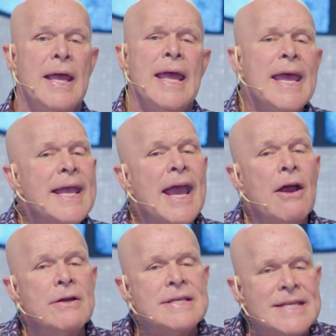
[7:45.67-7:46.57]
He
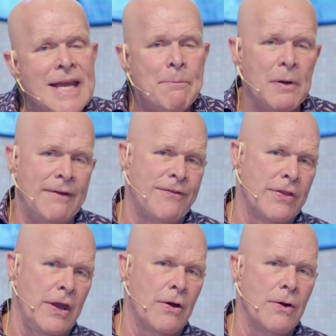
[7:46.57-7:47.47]
cared deeply for
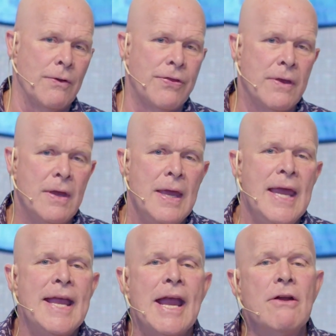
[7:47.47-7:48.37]
the earth.
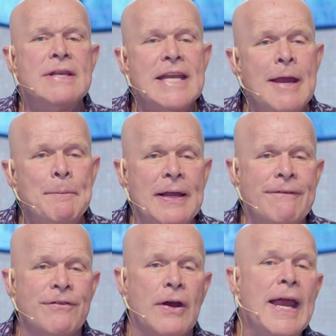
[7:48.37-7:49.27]
He cared deeply
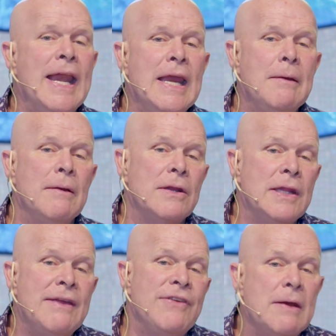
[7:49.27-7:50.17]
for any
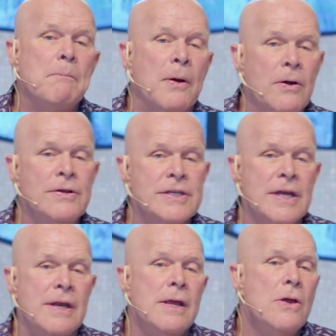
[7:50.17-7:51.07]
living
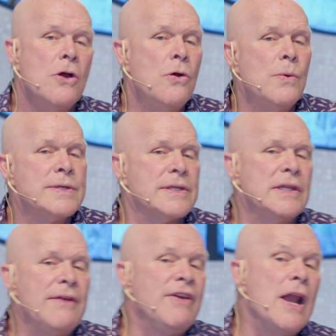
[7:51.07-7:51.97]
person who was
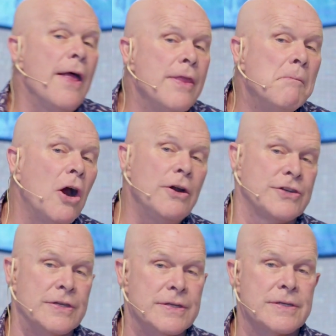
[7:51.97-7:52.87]
living on the
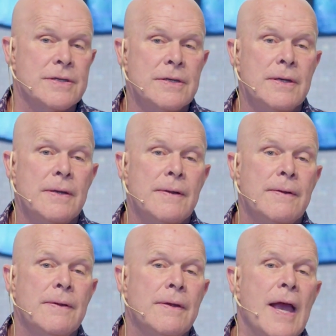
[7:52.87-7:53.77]
margins,
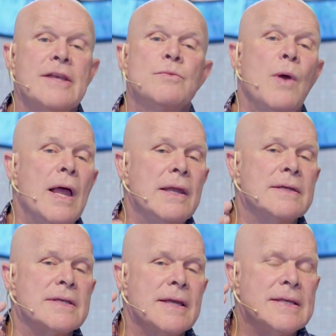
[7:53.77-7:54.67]
as well
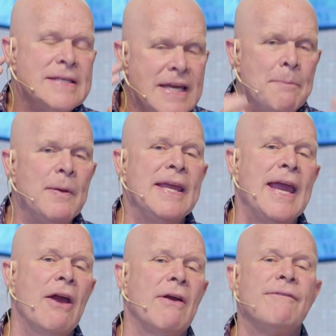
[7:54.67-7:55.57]
as deeply
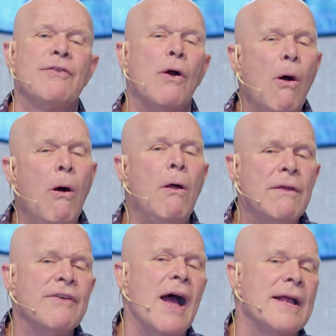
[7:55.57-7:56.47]
caring for all
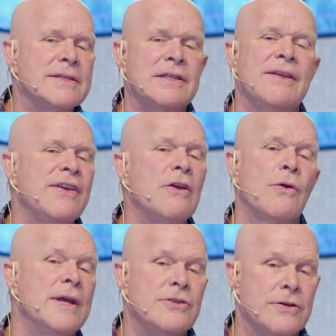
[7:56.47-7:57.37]
of God's living
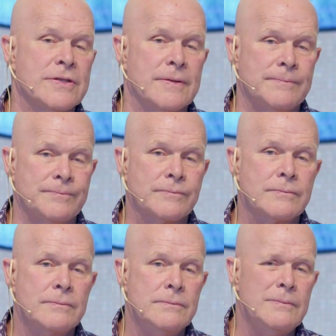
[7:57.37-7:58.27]
creatures.
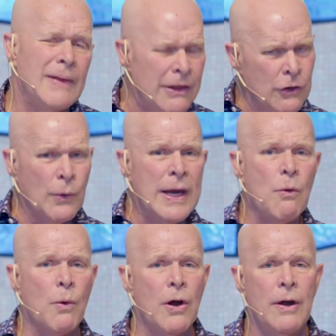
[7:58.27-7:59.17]
The Greek
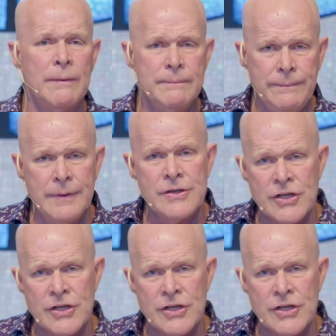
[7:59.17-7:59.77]
word that